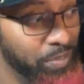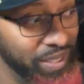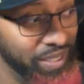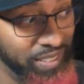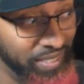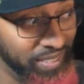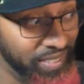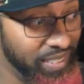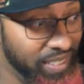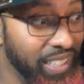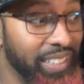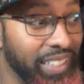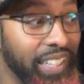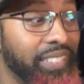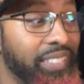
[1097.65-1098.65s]
But this is
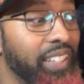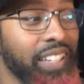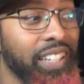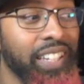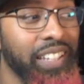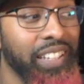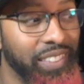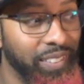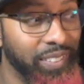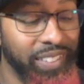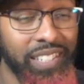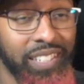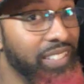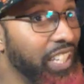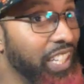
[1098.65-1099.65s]
good. Like I said, this
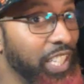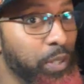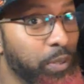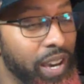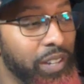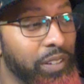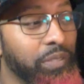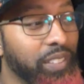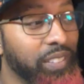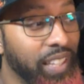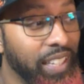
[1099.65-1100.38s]
can dig you out of it.